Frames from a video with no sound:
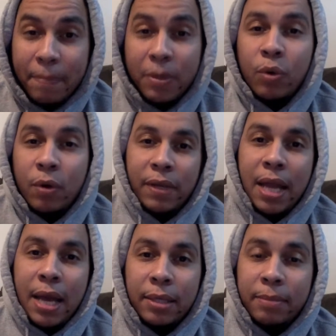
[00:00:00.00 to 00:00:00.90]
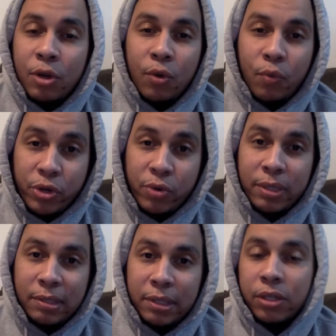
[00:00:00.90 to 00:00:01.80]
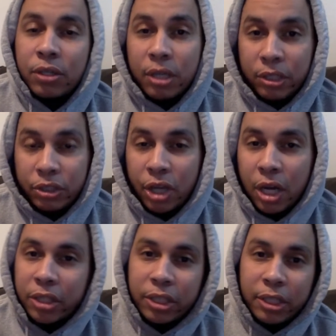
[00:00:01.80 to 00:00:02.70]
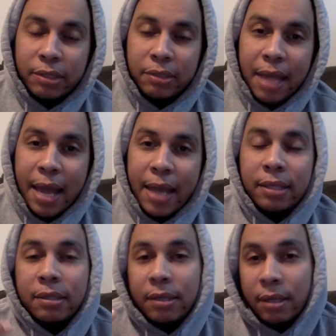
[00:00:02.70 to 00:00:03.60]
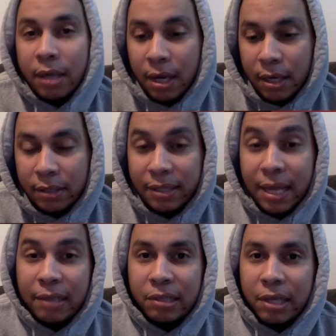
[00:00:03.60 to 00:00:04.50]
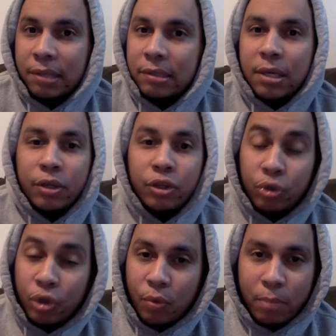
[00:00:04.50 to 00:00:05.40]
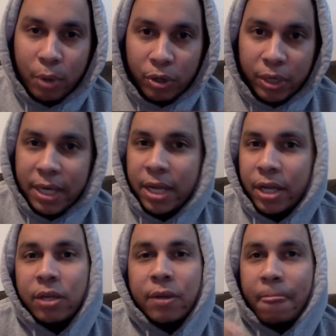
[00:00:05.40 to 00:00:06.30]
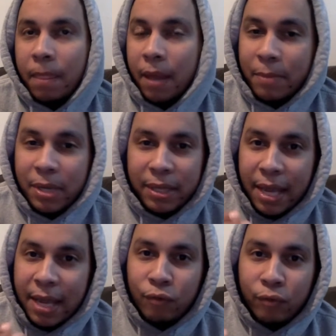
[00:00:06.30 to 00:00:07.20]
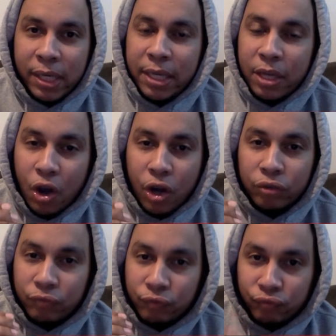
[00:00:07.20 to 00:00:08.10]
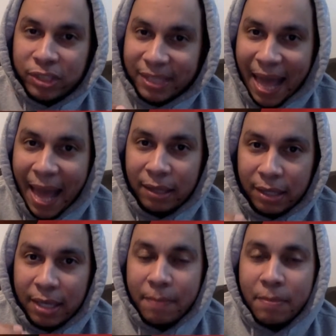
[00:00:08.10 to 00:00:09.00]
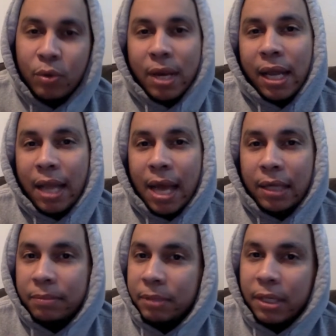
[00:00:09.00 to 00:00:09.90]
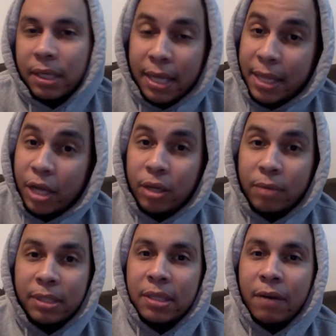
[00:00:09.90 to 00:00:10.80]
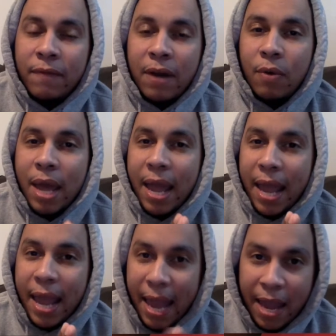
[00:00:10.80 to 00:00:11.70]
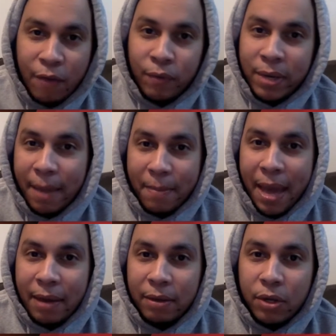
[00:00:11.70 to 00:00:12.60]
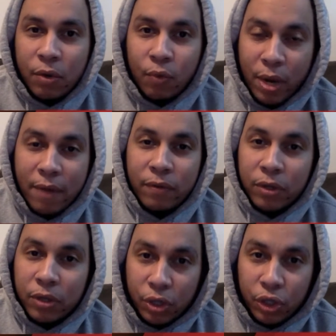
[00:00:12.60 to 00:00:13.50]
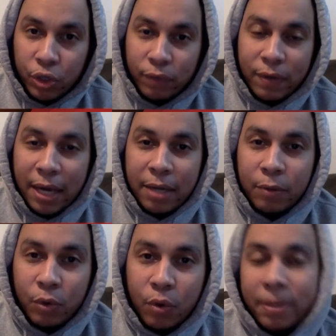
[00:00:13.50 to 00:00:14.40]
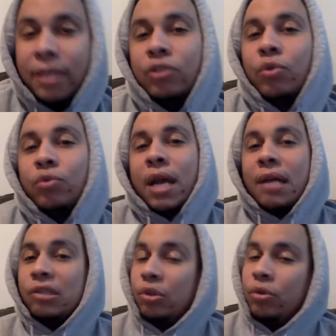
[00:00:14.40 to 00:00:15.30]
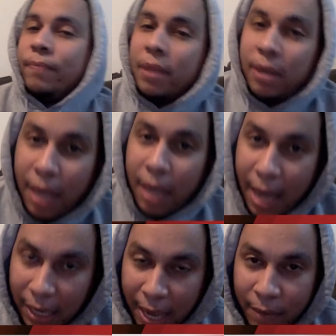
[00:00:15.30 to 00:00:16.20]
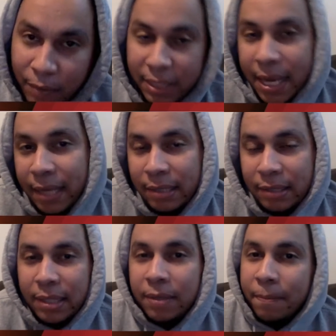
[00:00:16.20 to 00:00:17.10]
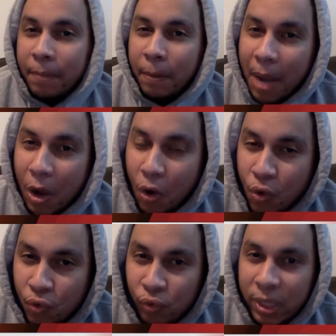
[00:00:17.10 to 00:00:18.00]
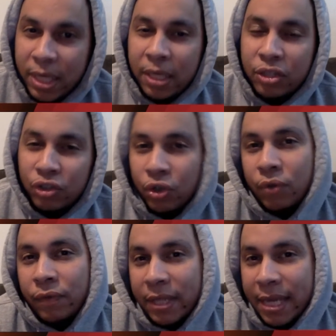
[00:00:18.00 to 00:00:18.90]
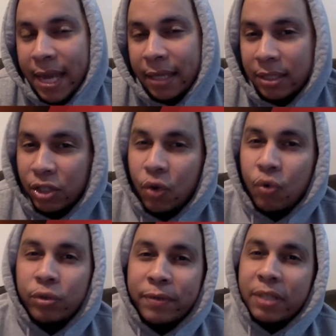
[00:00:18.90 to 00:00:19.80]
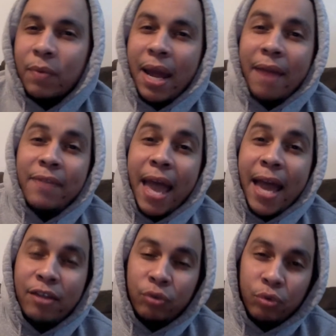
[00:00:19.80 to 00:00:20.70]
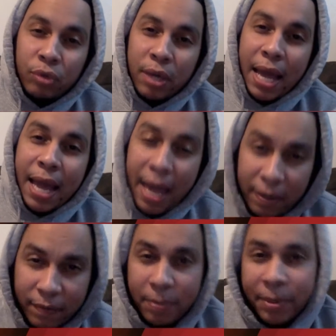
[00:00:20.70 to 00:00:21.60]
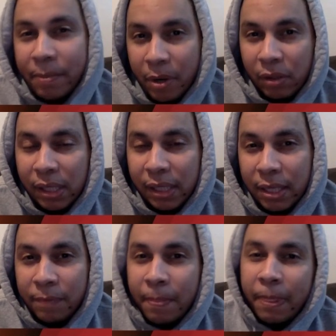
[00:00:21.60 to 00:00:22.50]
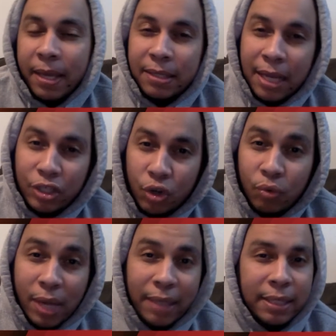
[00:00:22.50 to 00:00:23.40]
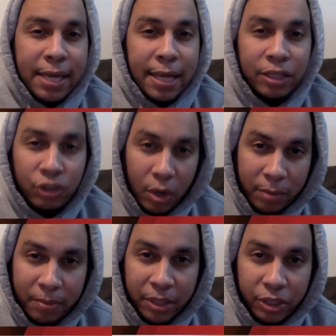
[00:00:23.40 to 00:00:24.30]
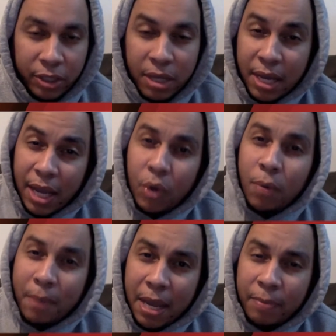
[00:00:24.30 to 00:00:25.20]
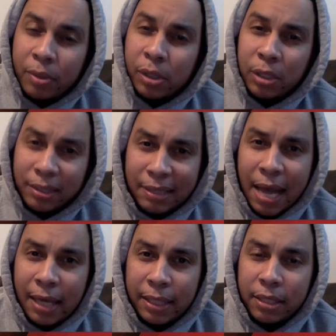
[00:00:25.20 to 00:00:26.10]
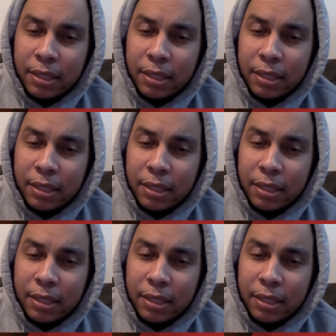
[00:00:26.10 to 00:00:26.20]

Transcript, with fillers: middle of a lineup when you consider Judge, Stanton, uh, Sanchez. You throw Bird in there. I mean, they really are stacked in the middle of that lineup, and they're going to be a tough out every at bat whenever you've got to come, go up against those guys. So I like what the Yankees did. My only concern for the Yankees and the only reason why I have the Astros ahead of them in the American League is I don't like the Yankees starting pitching. And on paper, it looks solid.